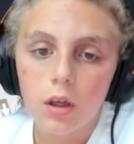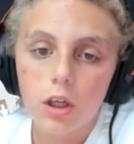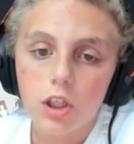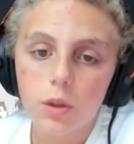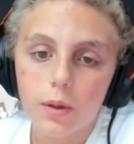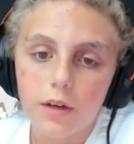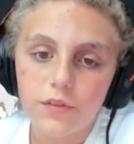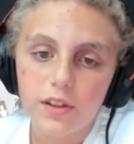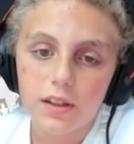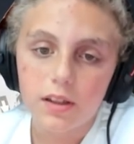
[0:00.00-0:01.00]
Here we have
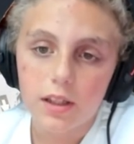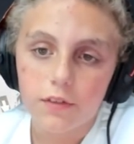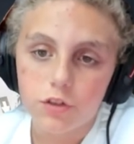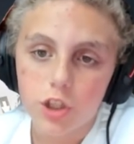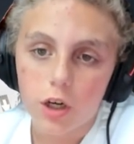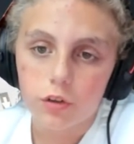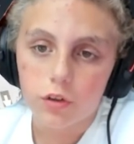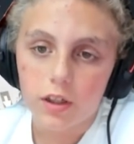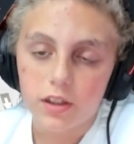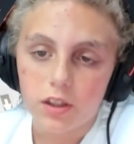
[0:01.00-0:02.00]
the left
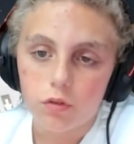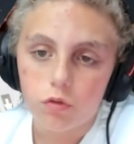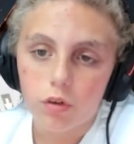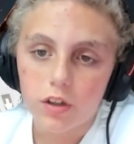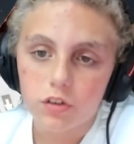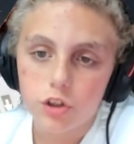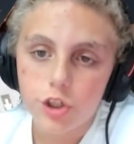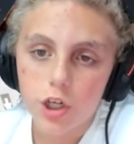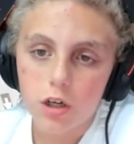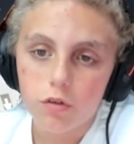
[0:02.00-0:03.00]
generator and the right
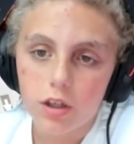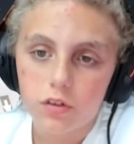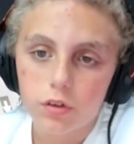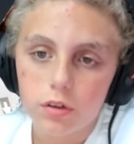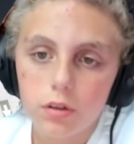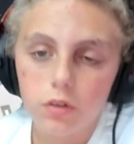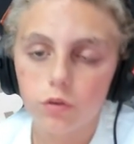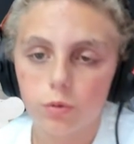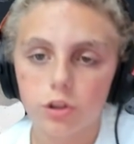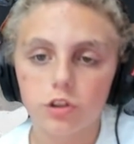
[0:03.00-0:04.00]
generator
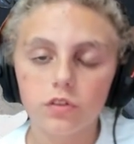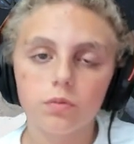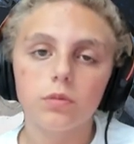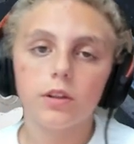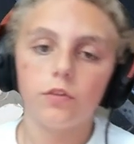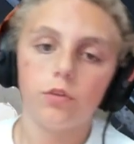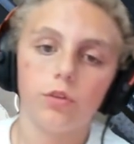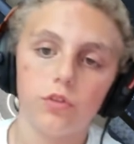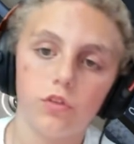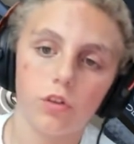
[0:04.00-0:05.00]
switches. If you
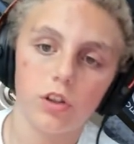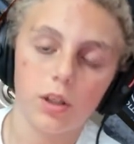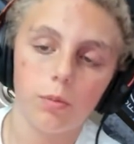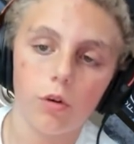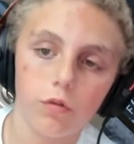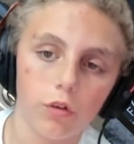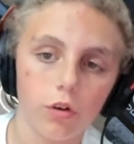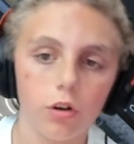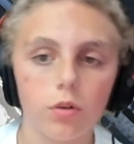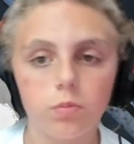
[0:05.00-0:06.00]
want to turn them off or
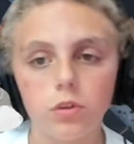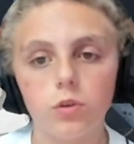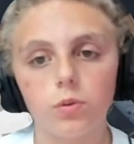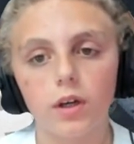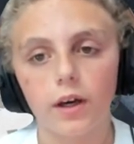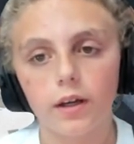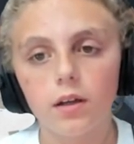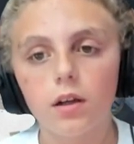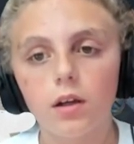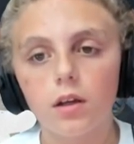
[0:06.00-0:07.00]
on, you
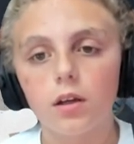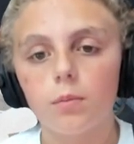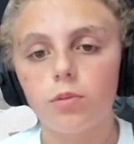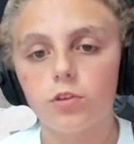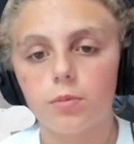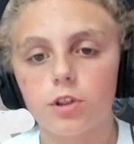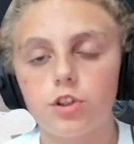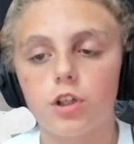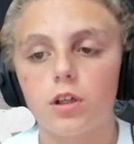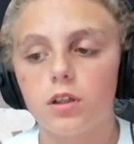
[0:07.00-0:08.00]
can. Pretty
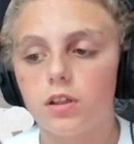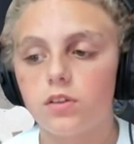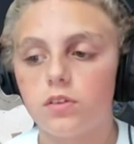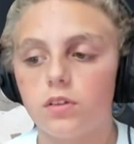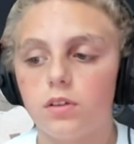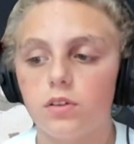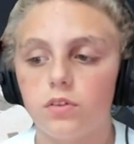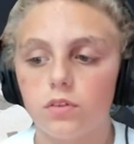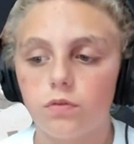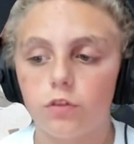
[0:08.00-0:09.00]
much it
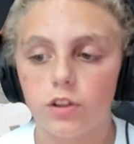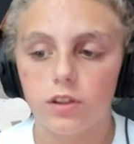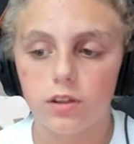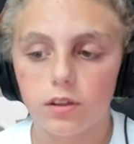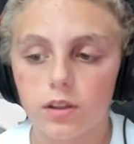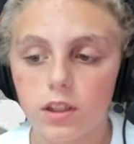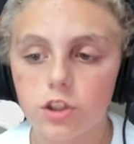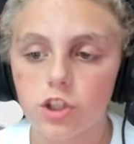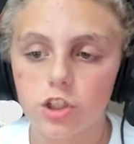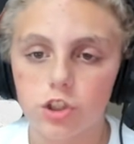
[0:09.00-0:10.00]
is for
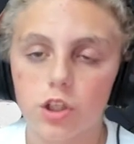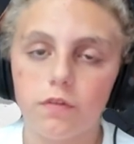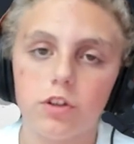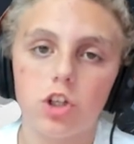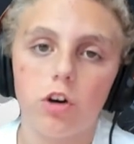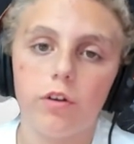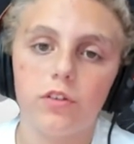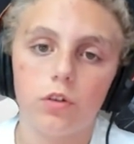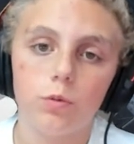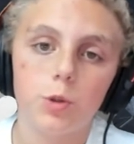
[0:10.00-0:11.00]
each engine you have a
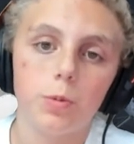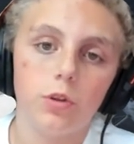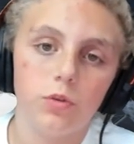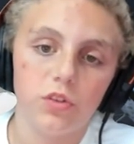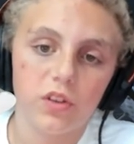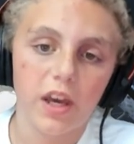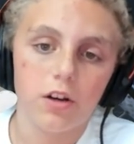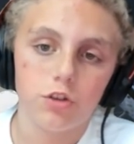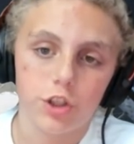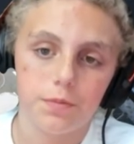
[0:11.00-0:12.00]
generator which produces
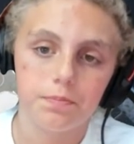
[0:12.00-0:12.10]
energy.